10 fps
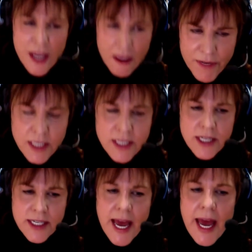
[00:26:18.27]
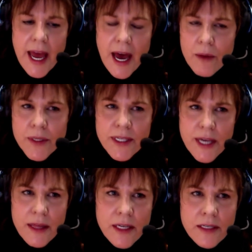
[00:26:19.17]
Even today, I will
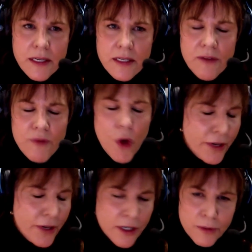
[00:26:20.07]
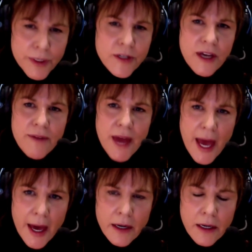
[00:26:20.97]
say this is of all the careers I've
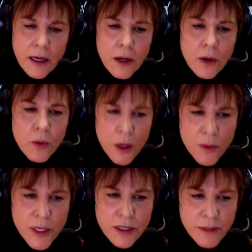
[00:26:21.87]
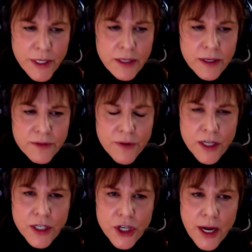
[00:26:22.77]
had, what we do here at
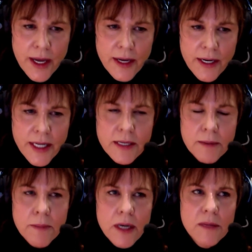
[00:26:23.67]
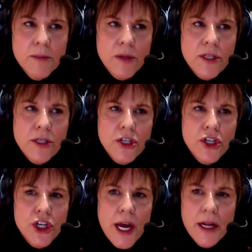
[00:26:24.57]
Frost Giant, it's among the most
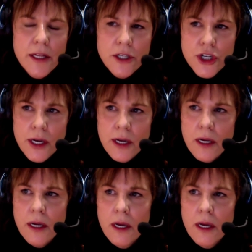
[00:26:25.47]
challenging